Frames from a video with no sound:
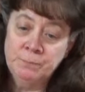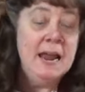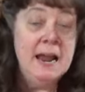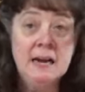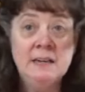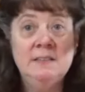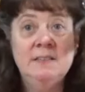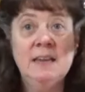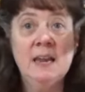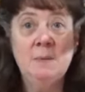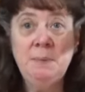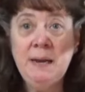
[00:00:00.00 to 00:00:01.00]
As
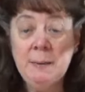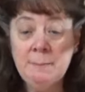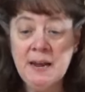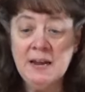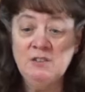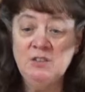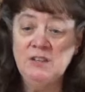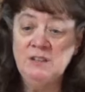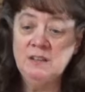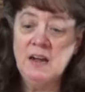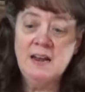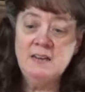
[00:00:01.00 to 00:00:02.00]
can be imagined,
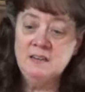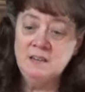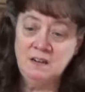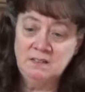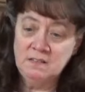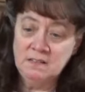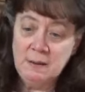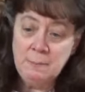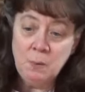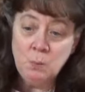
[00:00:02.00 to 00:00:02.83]
I did not sleep a